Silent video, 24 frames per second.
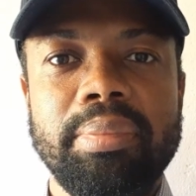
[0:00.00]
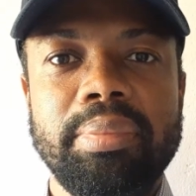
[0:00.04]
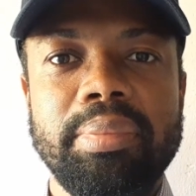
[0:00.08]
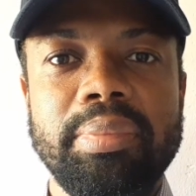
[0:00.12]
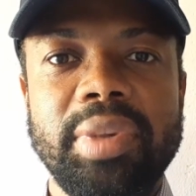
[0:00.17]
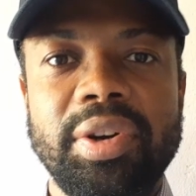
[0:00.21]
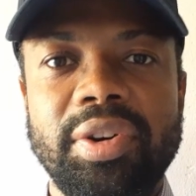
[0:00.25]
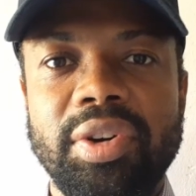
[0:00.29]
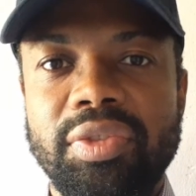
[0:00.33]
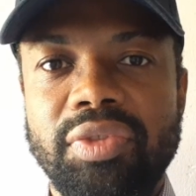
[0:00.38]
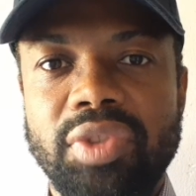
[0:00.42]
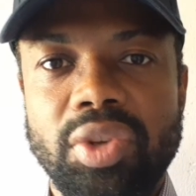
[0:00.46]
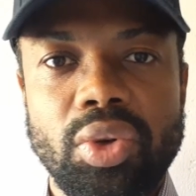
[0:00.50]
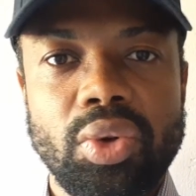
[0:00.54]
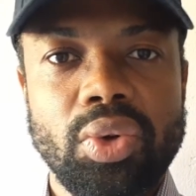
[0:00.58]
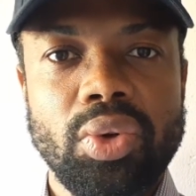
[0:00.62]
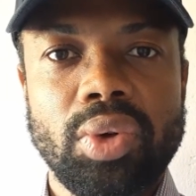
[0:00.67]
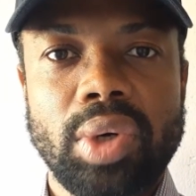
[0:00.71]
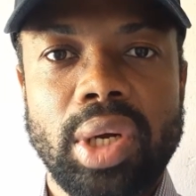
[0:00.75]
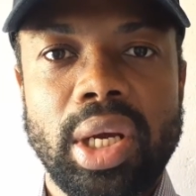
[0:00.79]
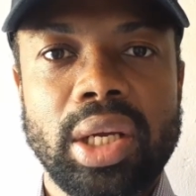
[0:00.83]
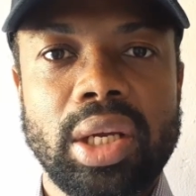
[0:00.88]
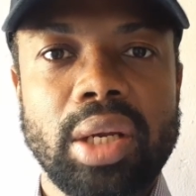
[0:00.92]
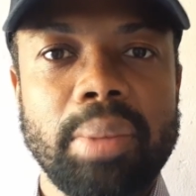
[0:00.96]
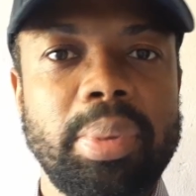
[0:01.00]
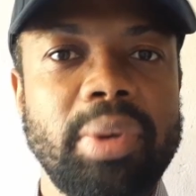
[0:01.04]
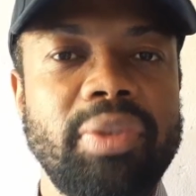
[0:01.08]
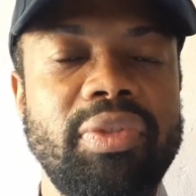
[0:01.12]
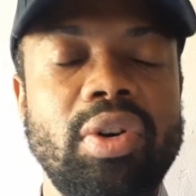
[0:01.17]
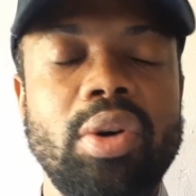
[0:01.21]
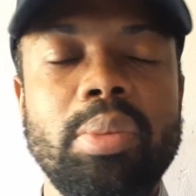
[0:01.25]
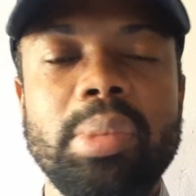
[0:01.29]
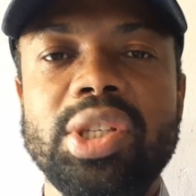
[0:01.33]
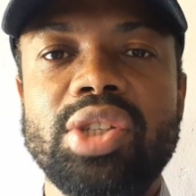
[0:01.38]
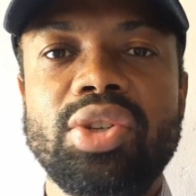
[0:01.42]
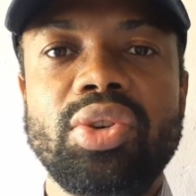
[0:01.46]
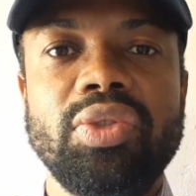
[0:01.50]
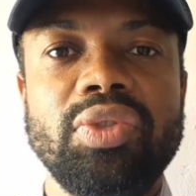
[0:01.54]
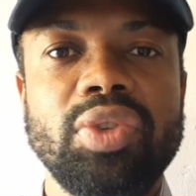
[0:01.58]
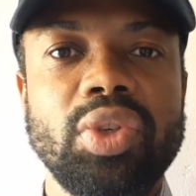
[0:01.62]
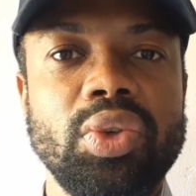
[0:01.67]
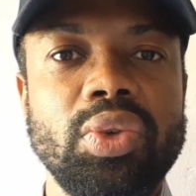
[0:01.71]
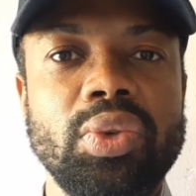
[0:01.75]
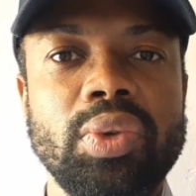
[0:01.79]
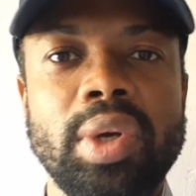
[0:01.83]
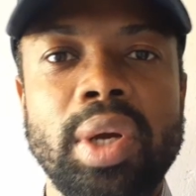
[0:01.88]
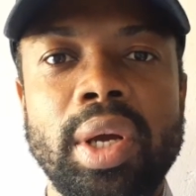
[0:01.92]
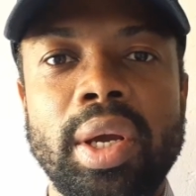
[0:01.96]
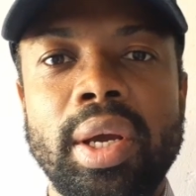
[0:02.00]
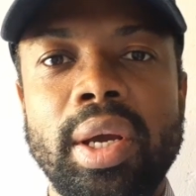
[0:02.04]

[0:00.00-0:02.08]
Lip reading: review, like a performance review,